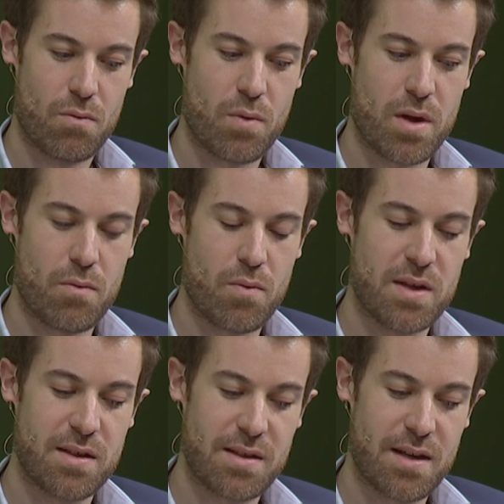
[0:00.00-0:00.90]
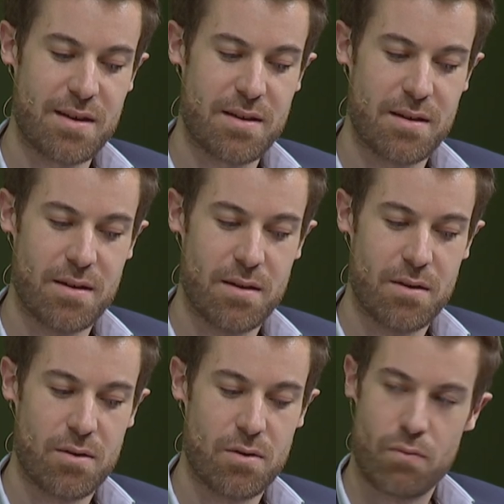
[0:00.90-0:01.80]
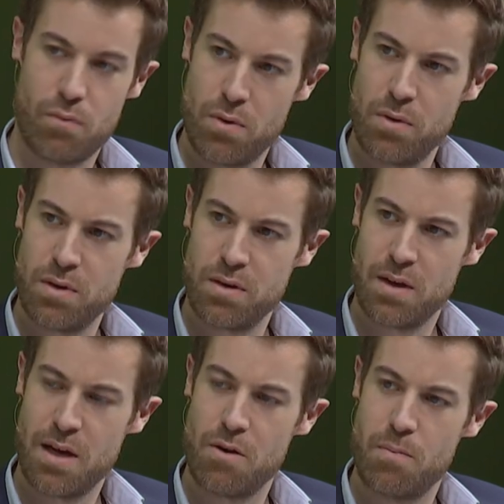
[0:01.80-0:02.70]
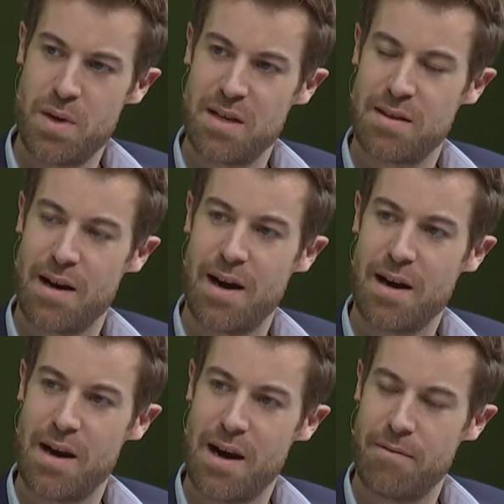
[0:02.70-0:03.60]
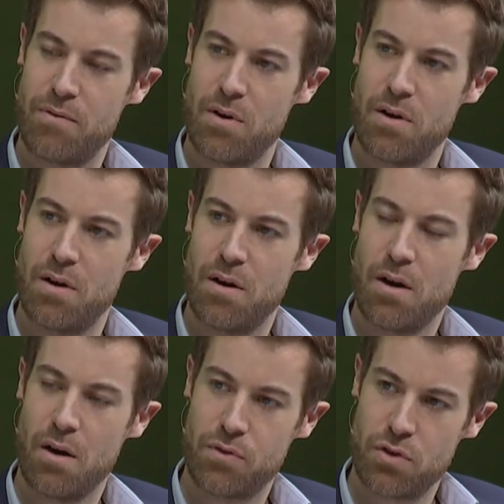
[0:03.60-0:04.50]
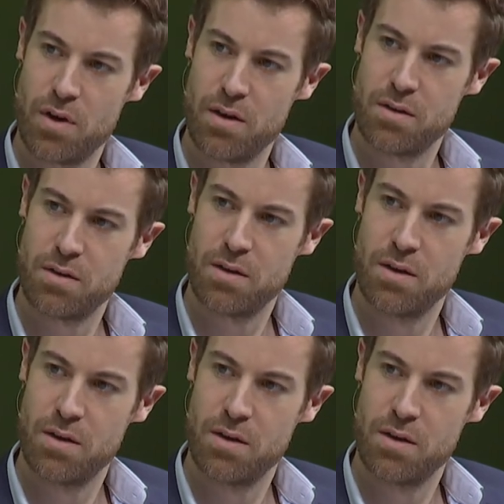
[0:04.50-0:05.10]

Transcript: we, we set the rules and a baseline level of trust.